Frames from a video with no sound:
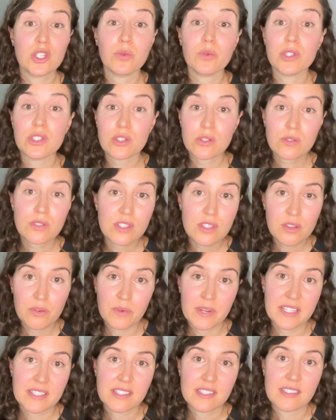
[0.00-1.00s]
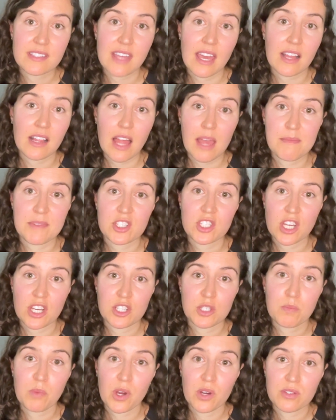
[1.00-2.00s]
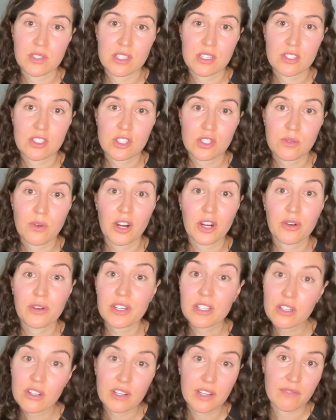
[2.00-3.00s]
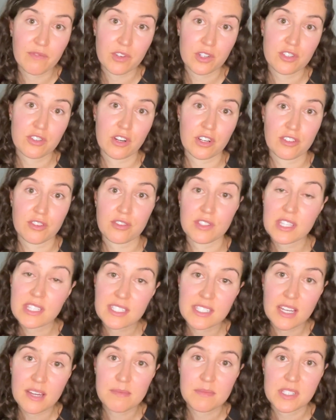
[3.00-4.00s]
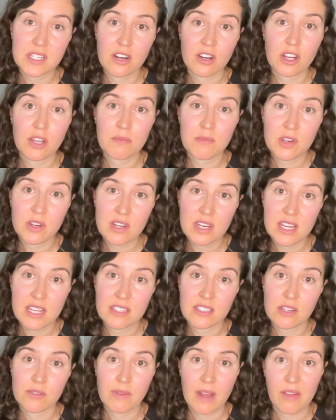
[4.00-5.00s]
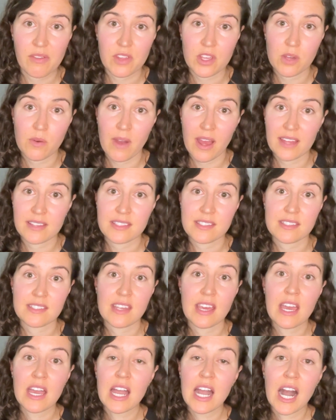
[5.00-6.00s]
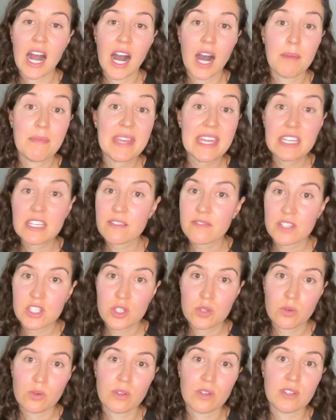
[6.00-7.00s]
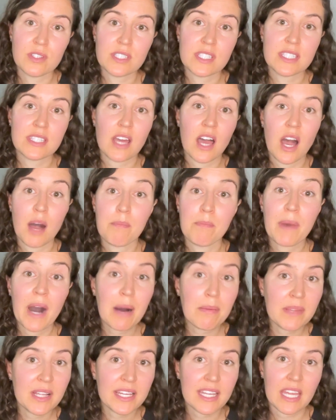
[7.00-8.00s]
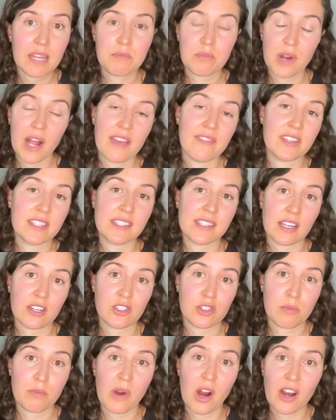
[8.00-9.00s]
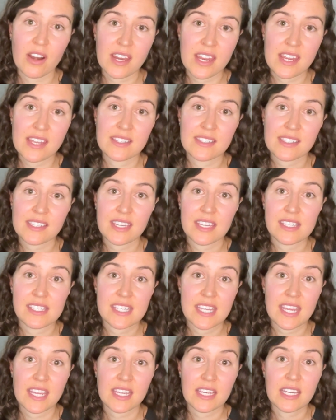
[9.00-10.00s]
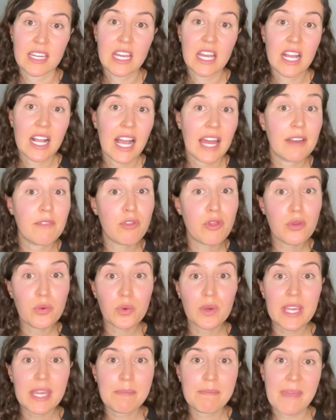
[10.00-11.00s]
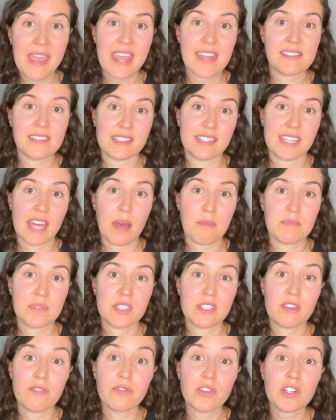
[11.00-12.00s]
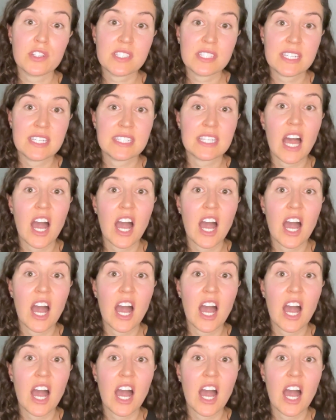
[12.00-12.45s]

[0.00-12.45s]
To reduce the risks that climate change poses to our critical infrastructure systems and our communities around the US, individuals, public and private sector parties can take kind of 3 main steps. The first is